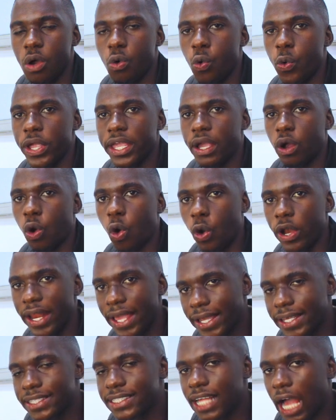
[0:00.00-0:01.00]
we
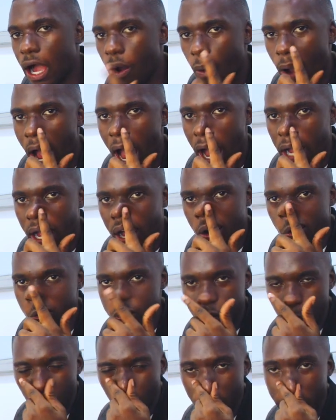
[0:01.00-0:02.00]
connect our
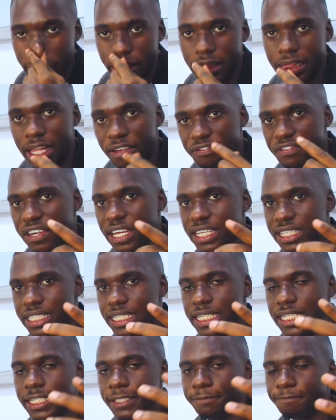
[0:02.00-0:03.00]
account with
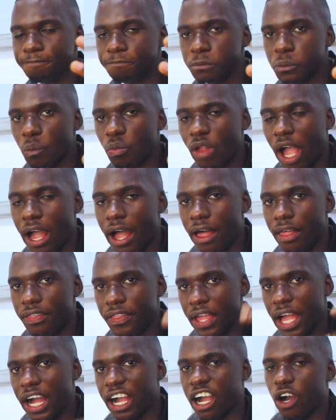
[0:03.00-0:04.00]
definitely
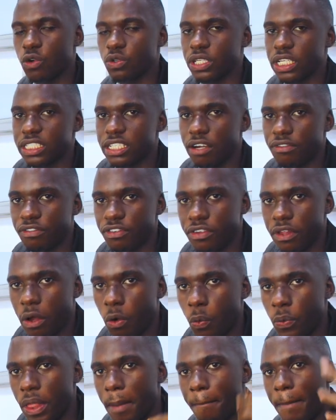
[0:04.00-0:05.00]
the account that our
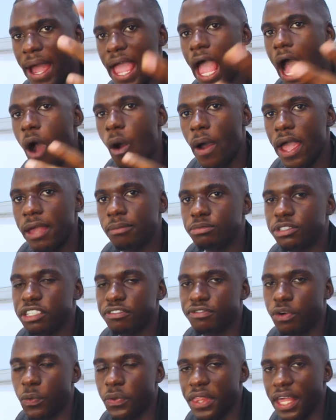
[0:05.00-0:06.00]

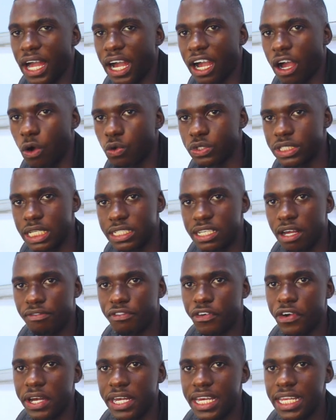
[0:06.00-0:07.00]
MT4 with the account that I've
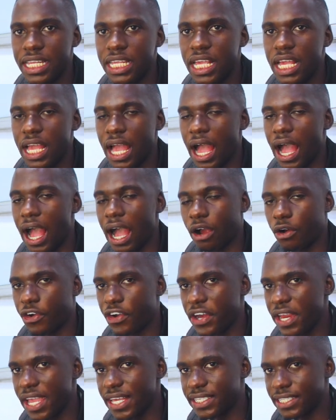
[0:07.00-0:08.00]
already
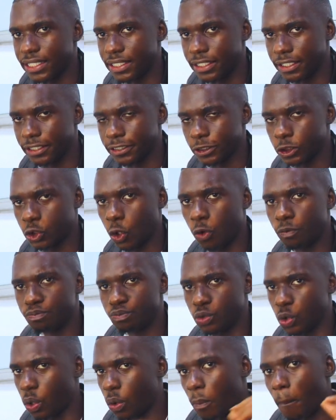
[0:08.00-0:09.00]
created. So
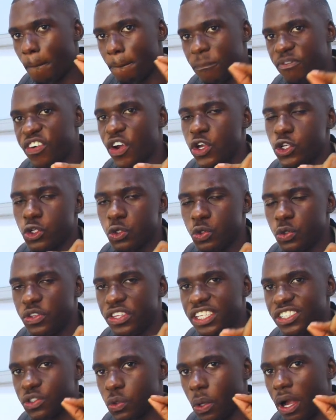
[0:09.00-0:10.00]
for you to do
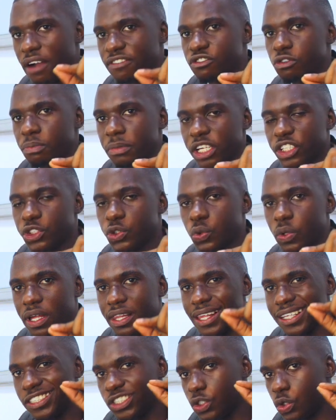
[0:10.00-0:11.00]
this, you have to make sure
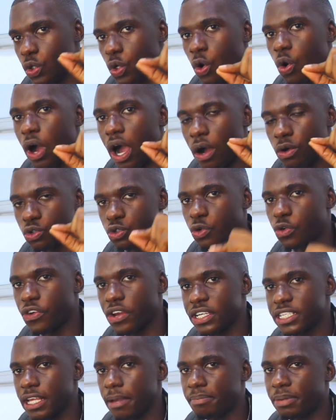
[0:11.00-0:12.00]
that you know how to
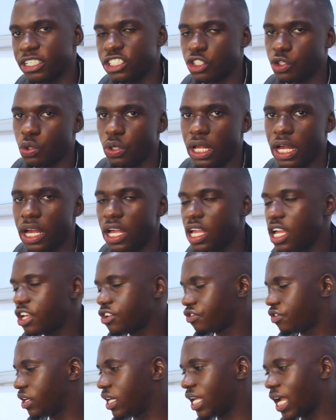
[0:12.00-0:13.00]
create a particular
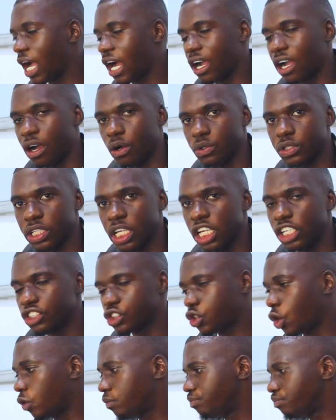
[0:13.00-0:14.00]
trading account.
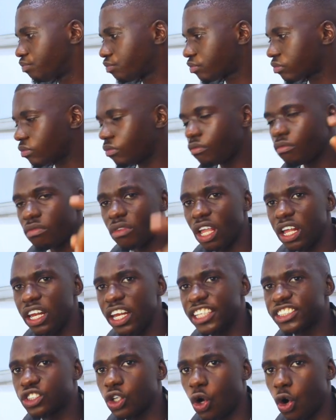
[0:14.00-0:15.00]
So
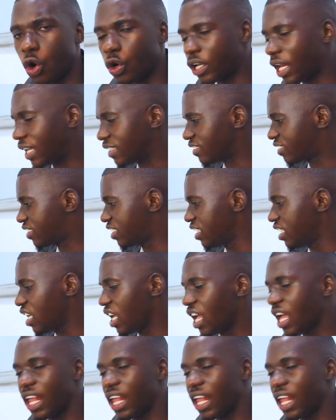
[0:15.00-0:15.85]
let's go on and see.